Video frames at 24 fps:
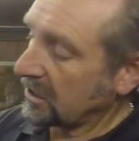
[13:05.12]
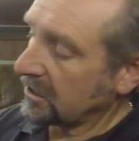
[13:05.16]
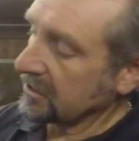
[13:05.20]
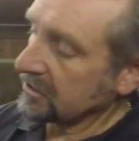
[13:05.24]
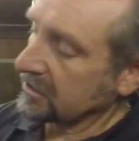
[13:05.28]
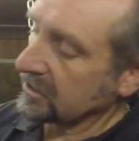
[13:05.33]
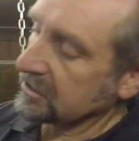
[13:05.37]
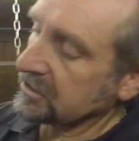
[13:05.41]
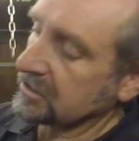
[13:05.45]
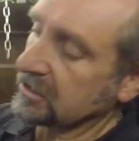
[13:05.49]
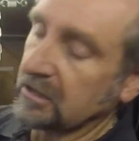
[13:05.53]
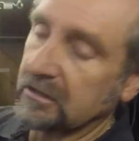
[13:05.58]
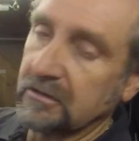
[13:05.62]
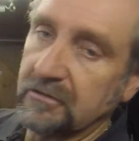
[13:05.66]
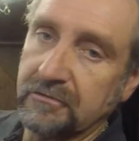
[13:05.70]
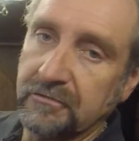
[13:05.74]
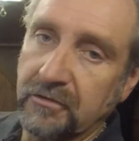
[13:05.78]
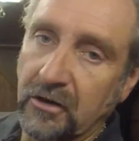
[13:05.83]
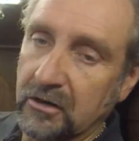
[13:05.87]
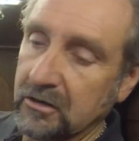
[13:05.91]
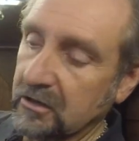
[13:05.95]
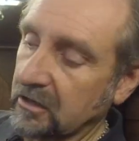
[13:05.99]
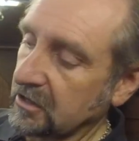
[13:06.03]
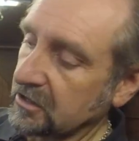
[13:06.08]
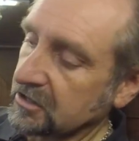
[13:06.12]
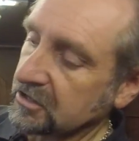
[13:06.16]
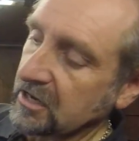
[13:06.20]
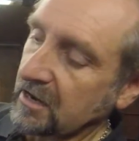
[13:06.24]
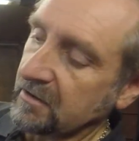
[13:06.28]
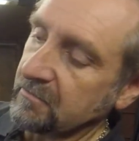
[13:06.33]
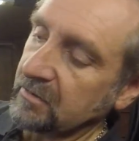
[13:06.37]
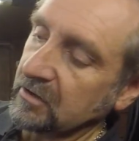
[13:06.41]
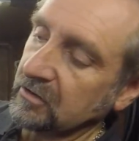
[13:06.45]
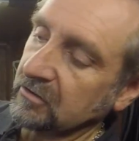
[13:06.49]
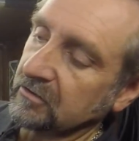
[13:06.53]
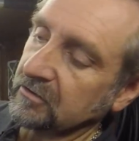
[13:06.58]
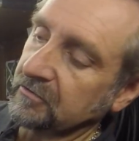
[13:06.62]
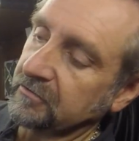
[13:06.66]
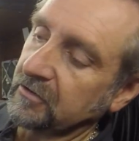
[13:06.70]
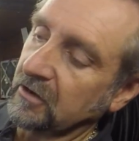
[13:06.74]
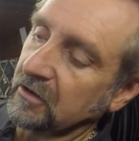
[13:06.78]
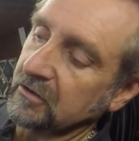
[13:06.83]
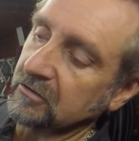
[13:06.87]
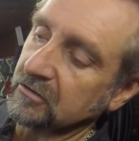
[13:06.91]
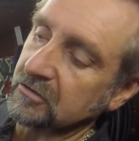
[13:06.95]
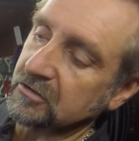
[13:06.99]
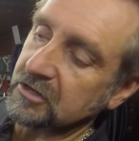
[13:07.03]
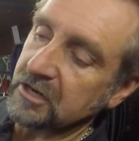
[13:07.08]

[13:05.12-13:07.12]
guy that's done the final assembly or the final